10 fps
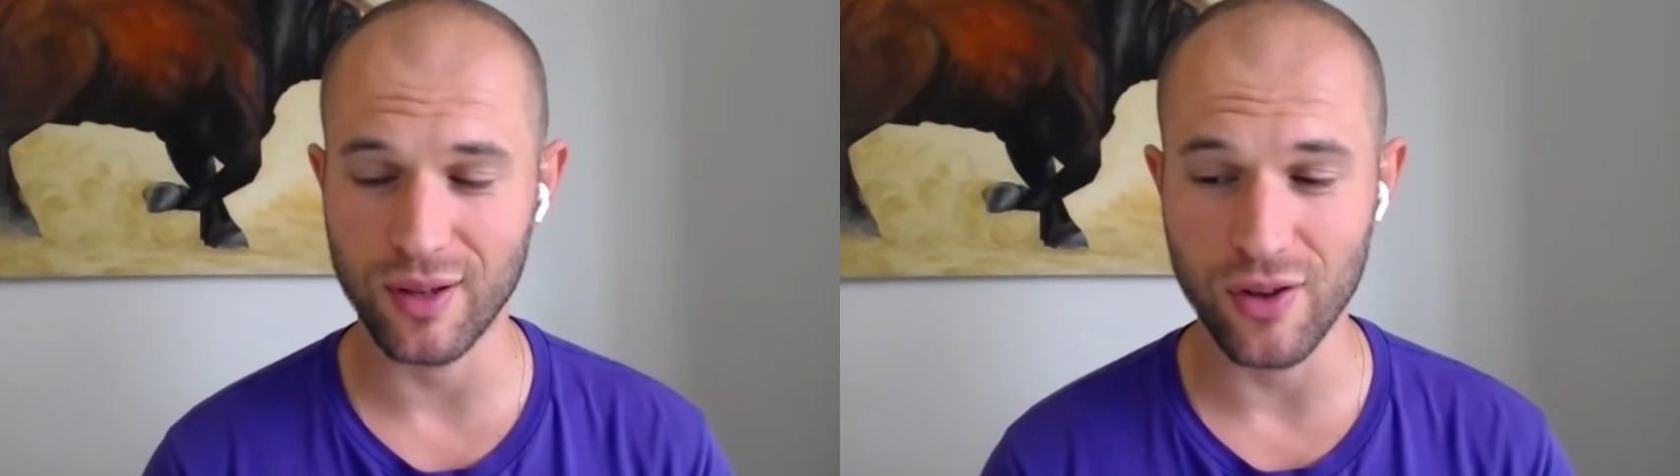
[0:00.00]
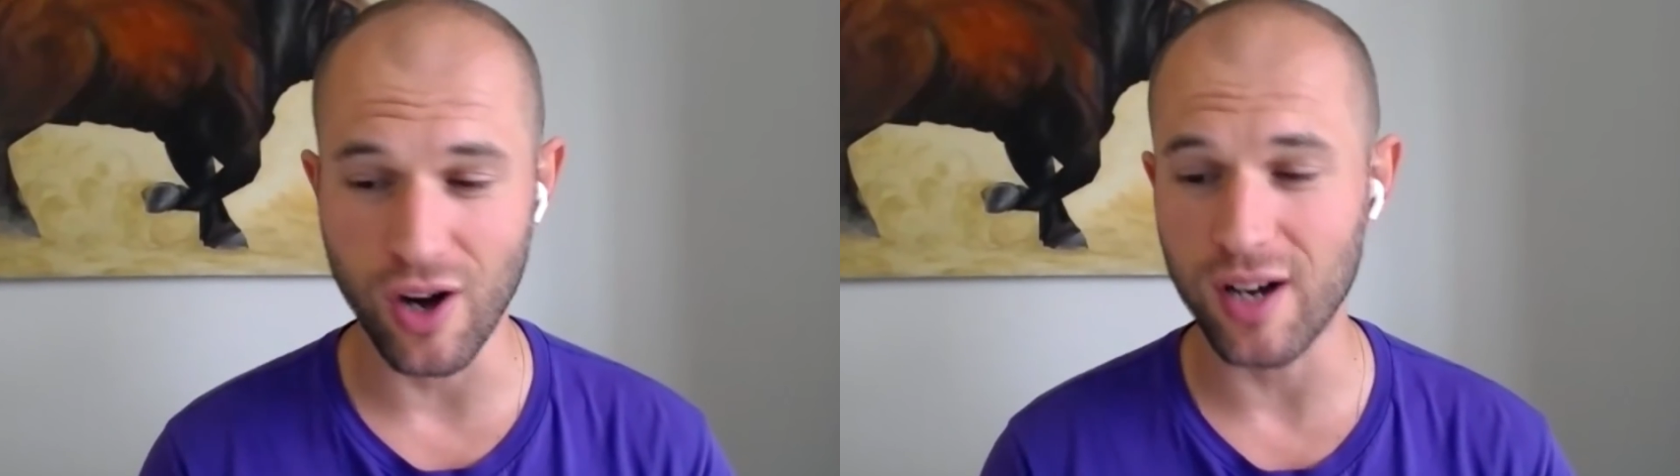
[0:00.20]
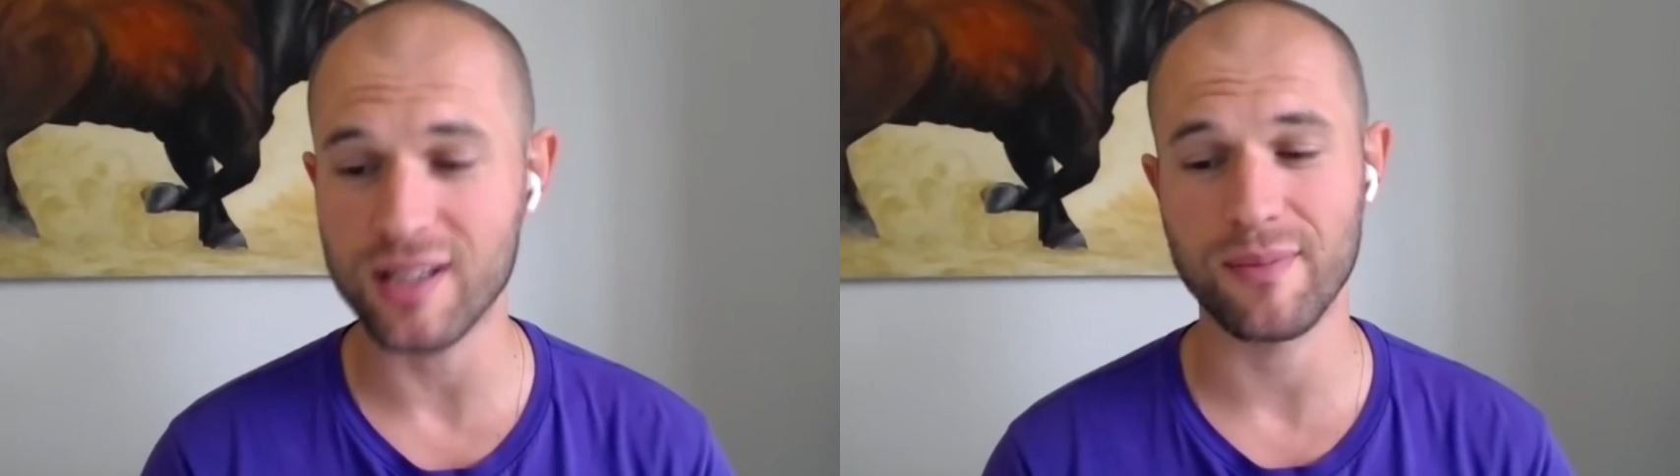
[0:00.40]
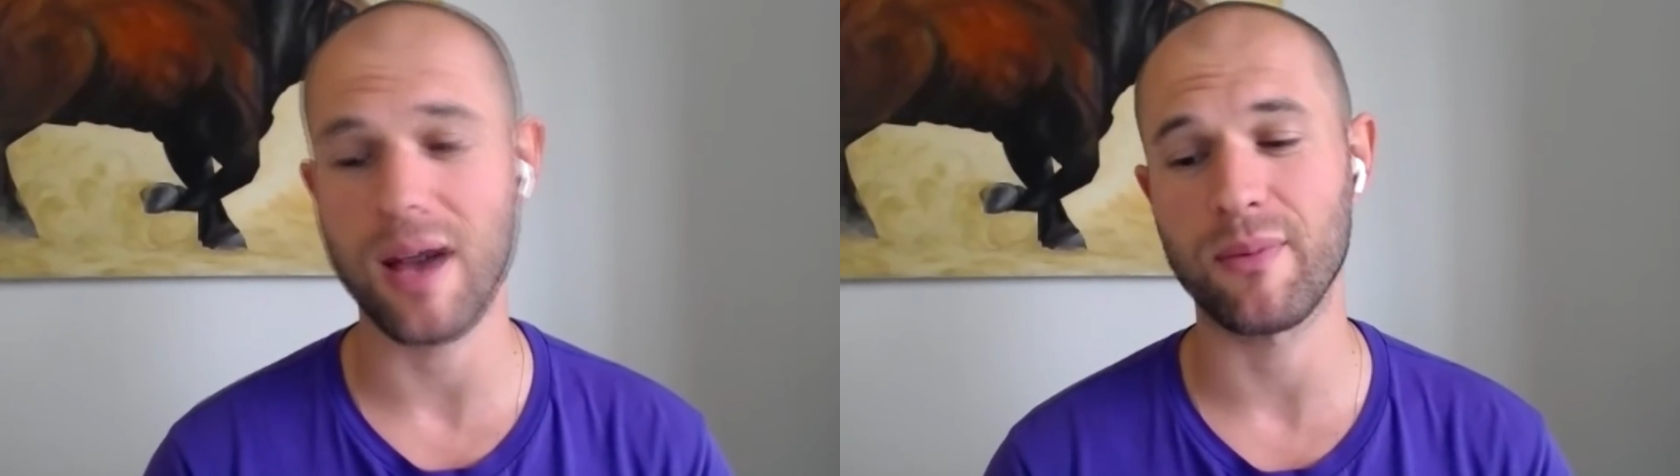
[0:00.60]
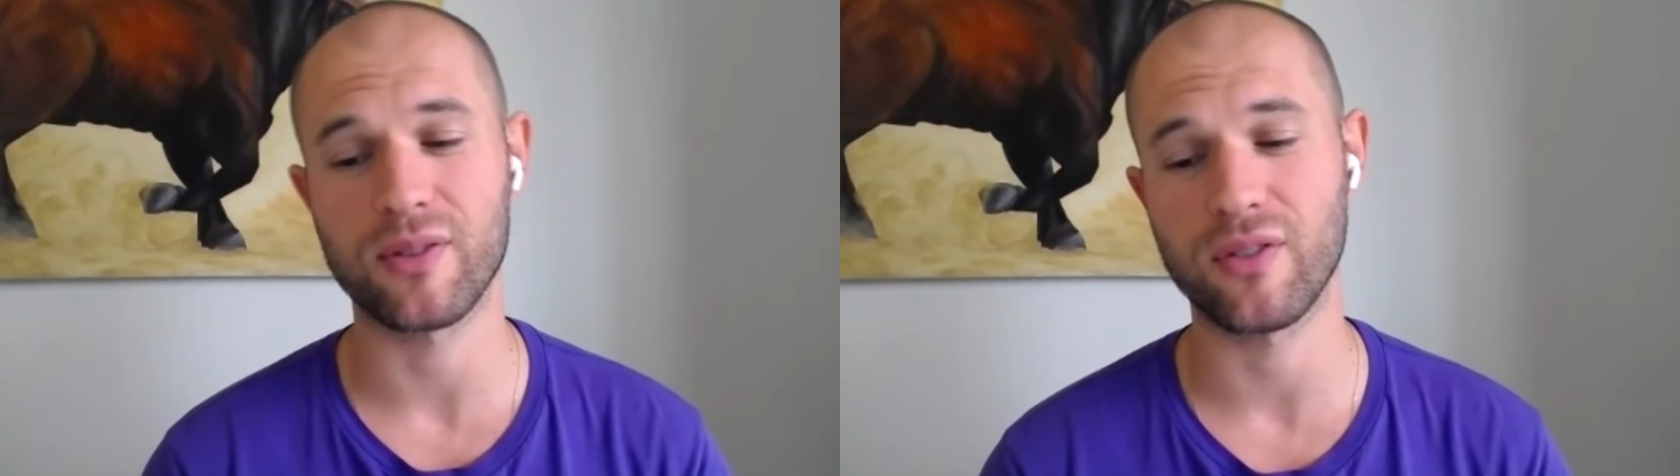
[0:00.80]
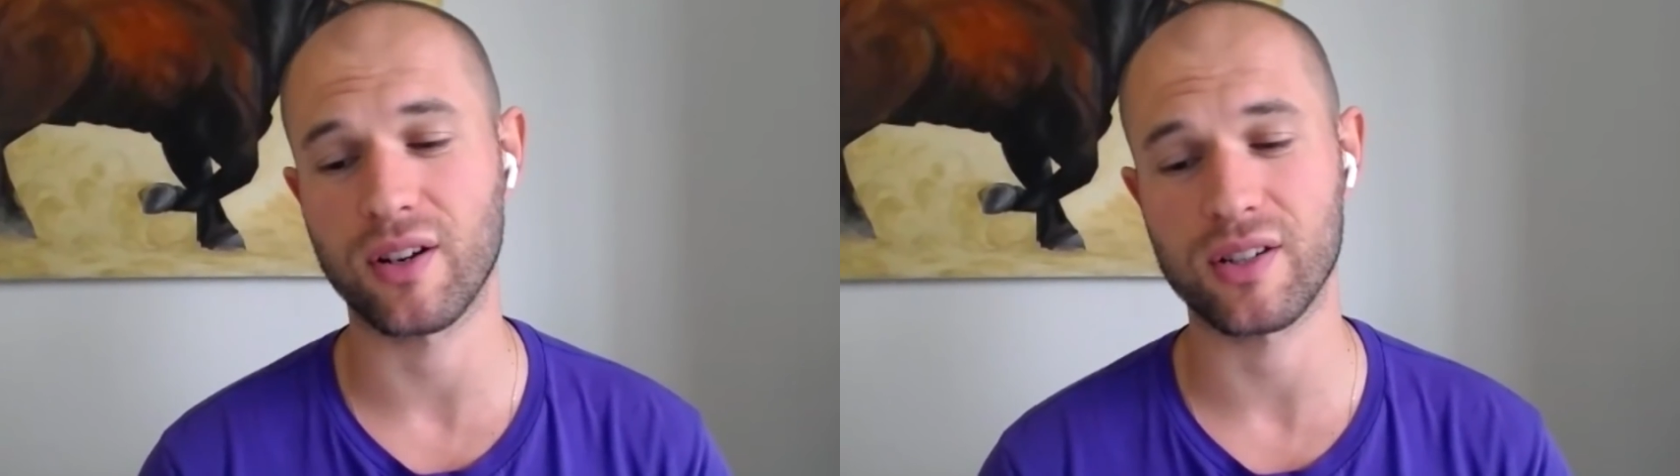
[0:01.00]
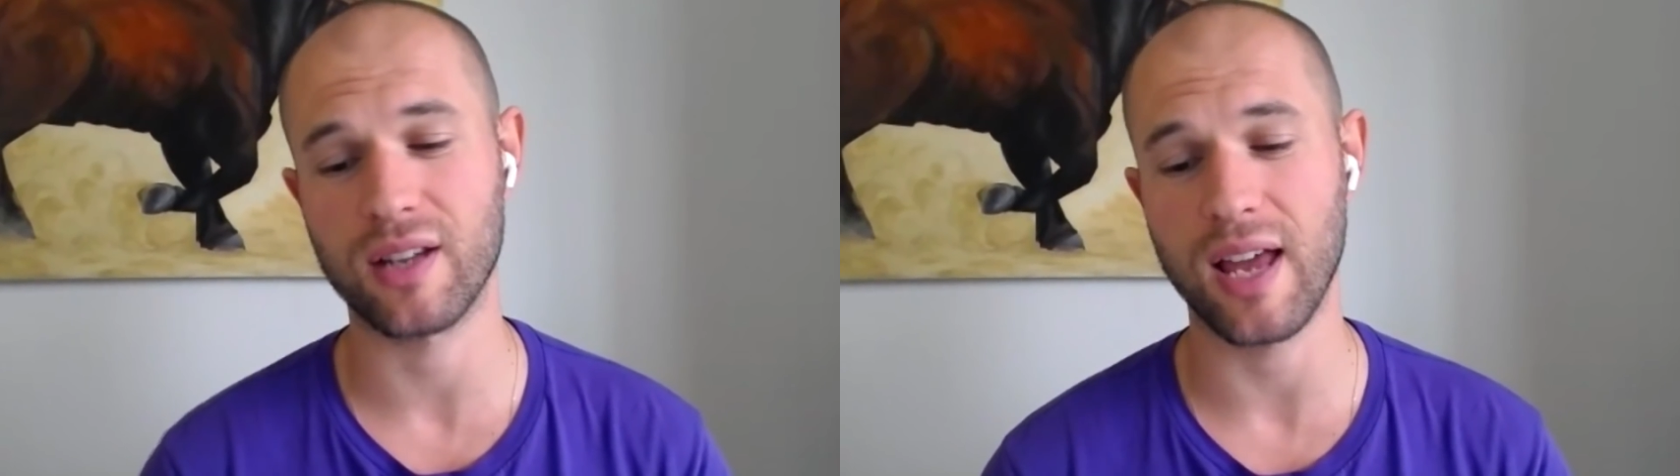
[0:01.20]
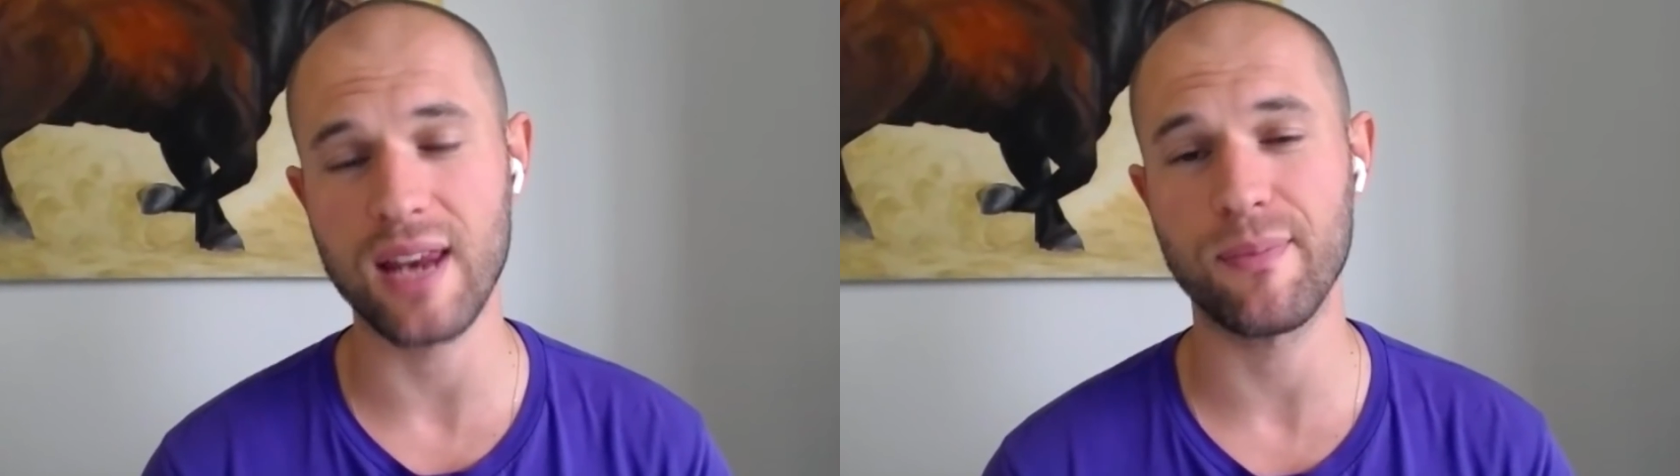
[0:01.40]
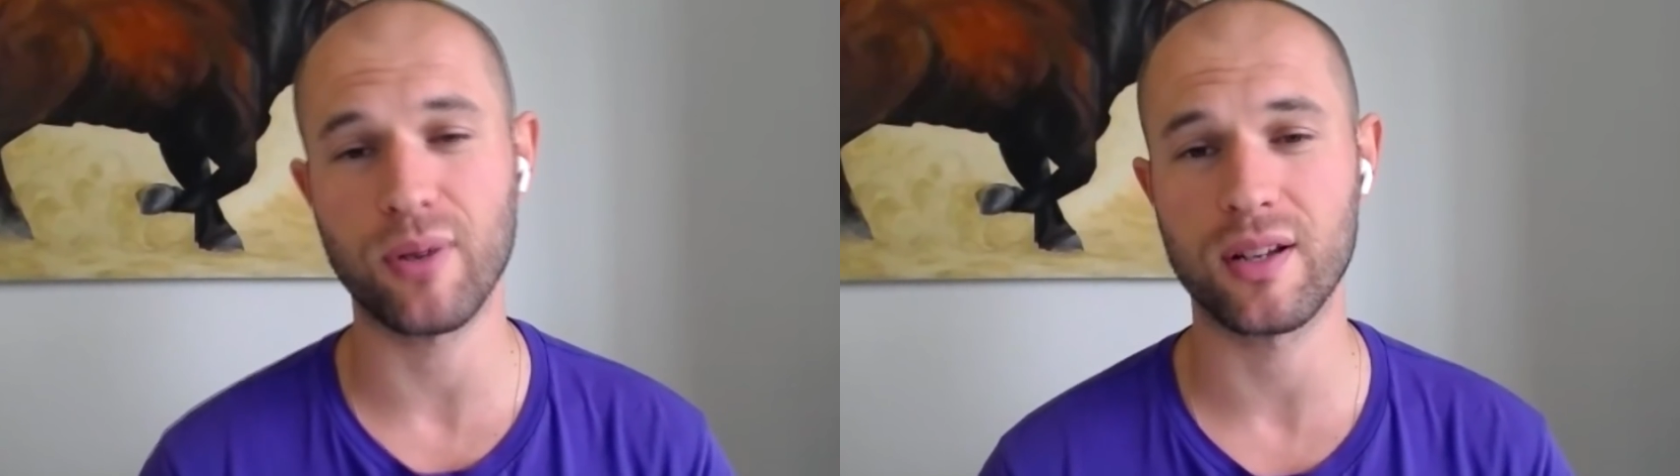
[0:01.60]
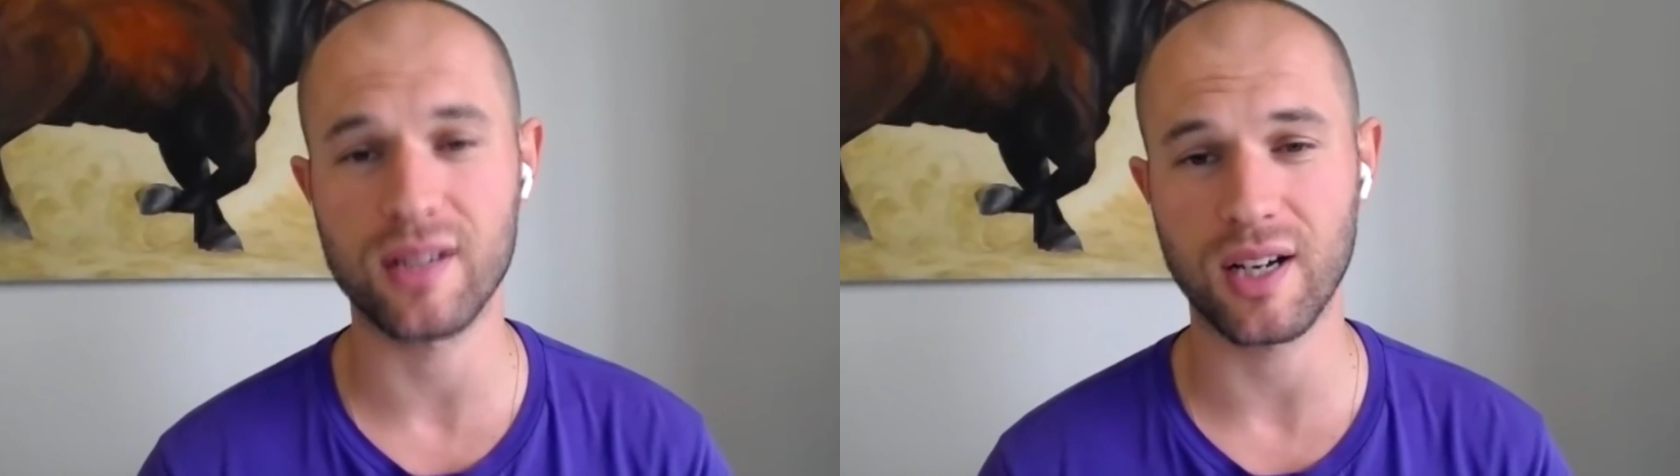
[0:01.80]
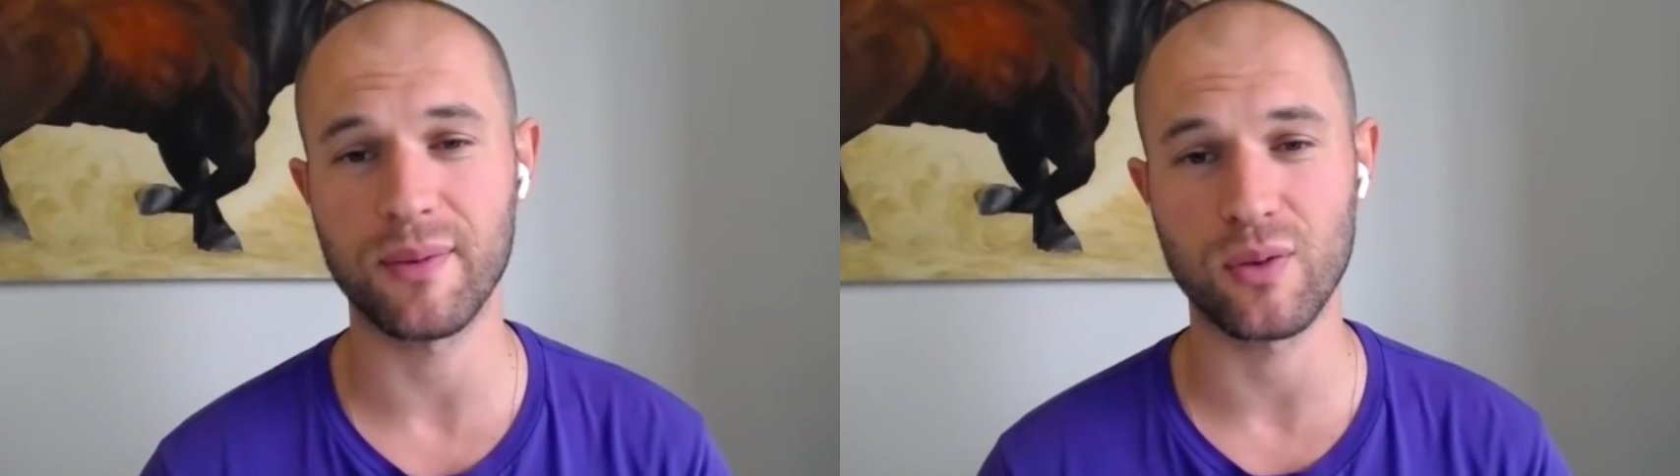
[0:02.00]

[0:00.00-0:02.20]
an awesome atmosphere because at any point in time,